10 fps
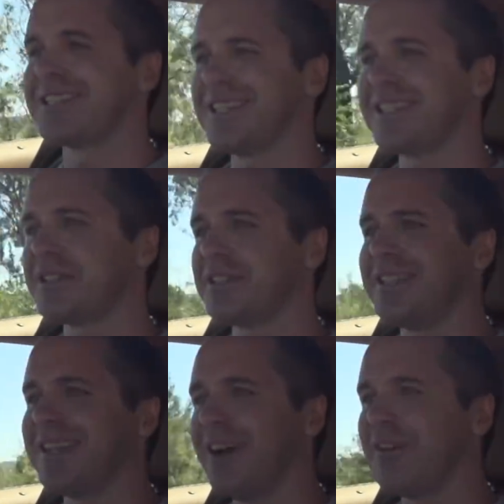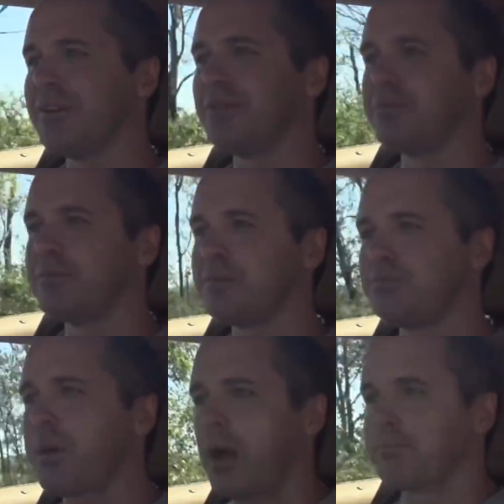It's, you know,
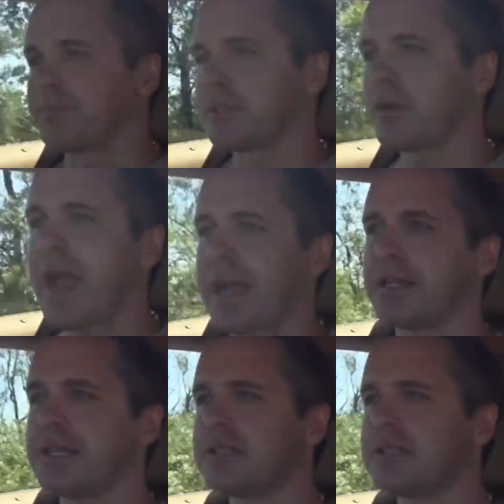pop and crack.